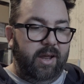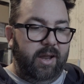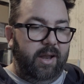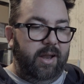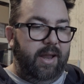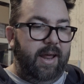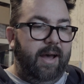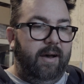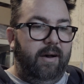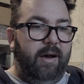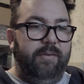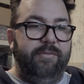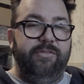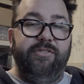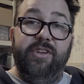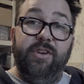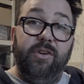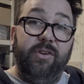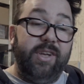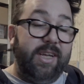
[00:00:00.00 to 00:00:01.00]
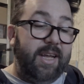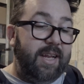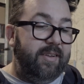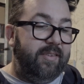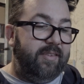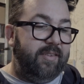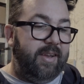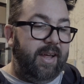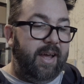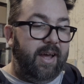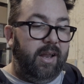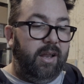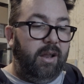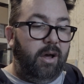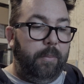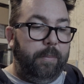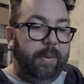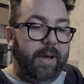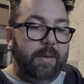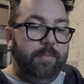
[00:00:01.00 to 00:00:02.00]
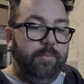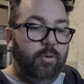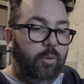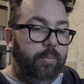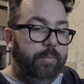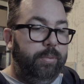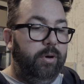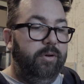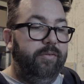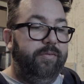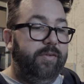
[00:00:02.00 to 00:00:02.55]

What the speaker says: Now I've seen on the internet a lot of people put